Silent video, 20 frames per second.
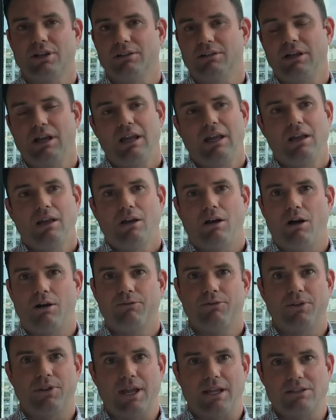and
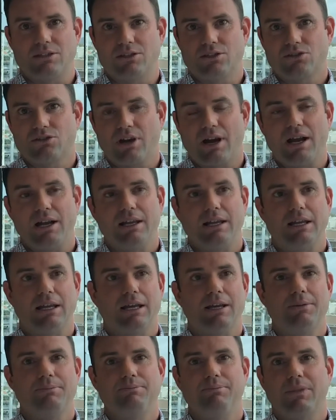often that's
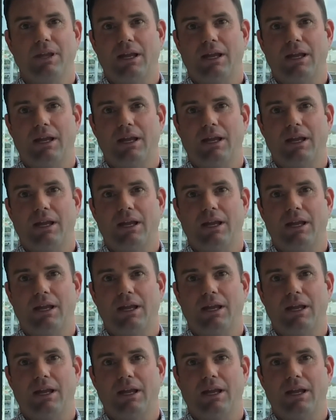Australia,